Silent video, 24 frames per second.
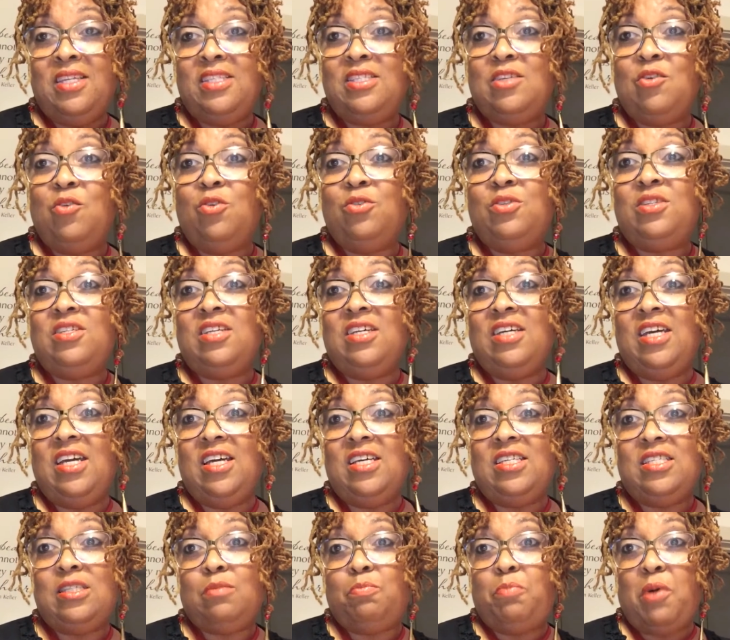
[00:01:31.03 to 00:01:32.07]
So
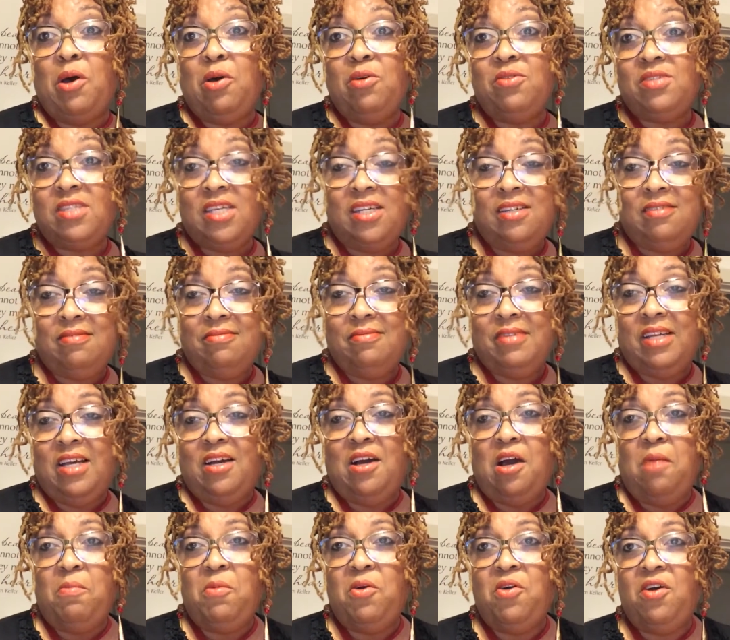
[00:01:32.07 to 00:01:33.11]
to expose it,
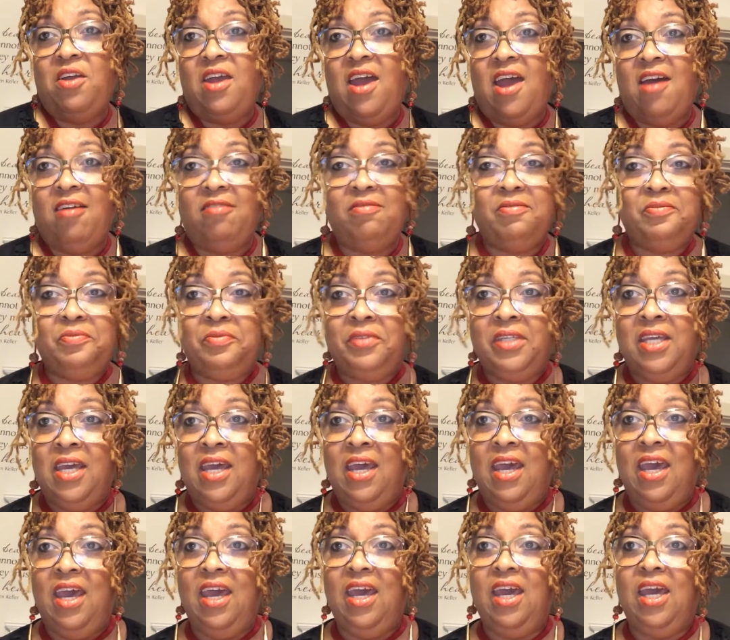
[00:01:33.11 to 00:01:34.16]
come on out
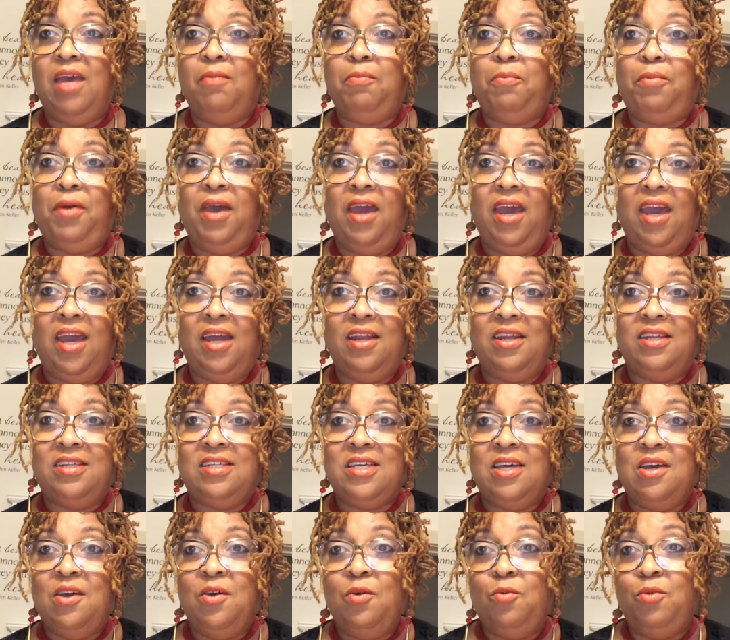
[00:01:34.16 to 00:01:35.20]
and
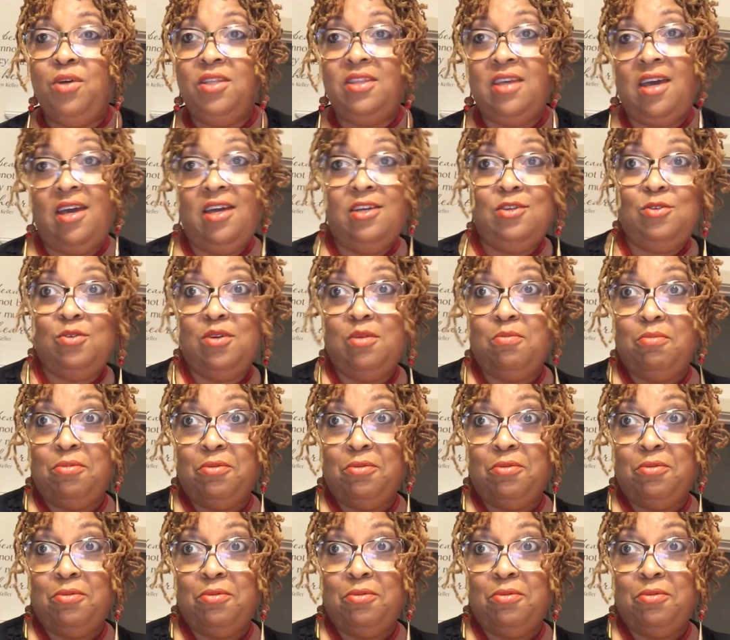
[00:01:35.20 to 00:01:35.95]
paint with Adrienne